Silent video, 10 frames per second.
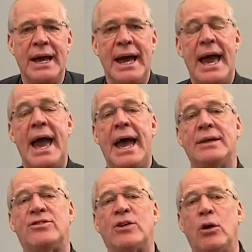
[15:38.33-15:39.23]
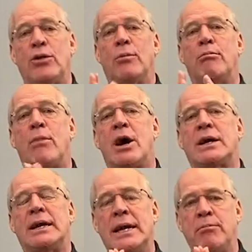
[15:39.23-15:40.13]
And so the
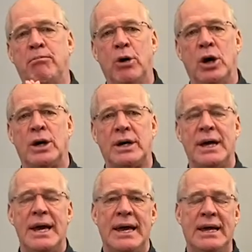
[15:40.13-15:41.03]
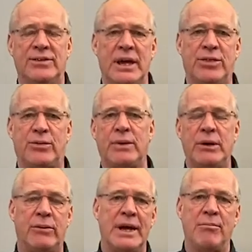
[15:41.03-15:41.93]
marketing book is a
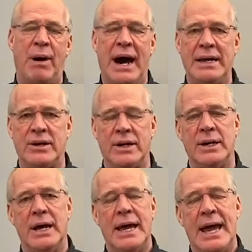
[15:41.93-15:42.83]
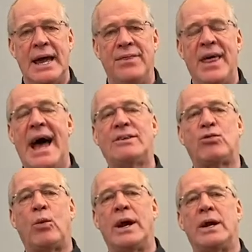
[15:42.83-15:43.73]
three-ring binder, and that's
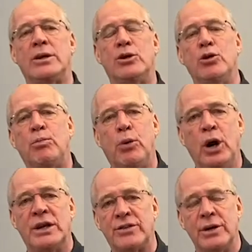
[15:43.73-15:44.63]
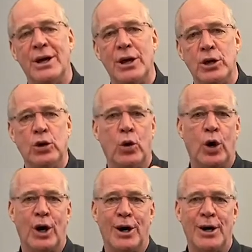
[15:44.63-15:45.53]
where you put
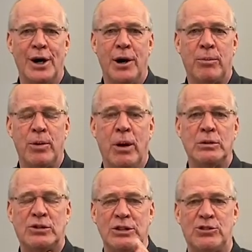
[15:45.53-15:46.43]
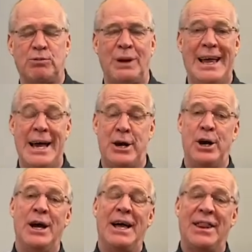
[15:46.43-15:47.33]
your promotions planner.
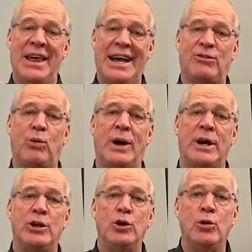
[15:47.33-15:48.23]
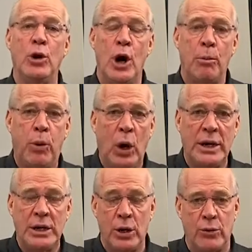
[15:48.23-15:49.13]
That's where you
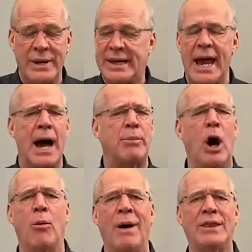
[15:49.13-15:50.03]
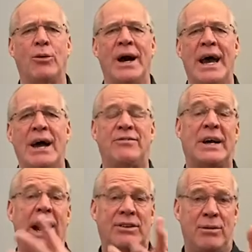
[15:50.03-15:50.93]
put your recap. Oh, by the way, I
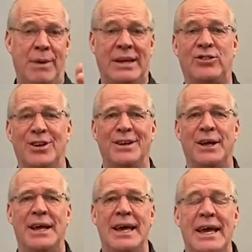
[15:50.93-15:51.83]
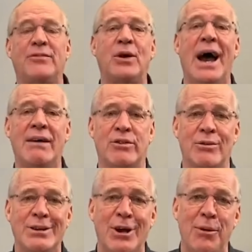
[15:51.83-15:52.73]
forgot to mention, if you have the
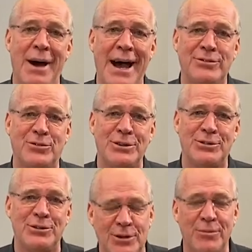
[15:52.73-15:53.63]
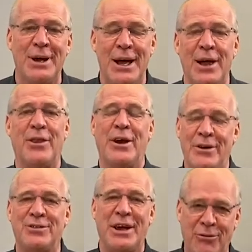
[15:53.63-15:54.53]
Retail Mastery System, there
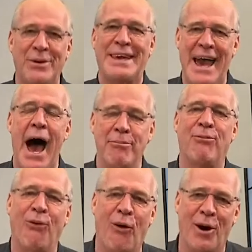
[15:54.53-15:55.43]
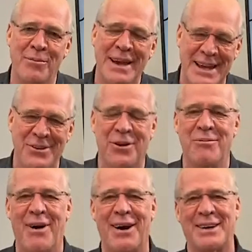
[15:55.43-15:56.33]
is a recap form in your
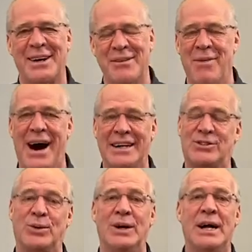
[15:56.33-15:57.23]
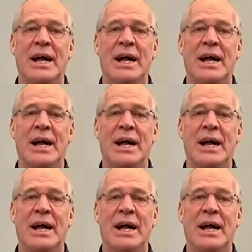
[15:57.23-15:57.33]
marketing module.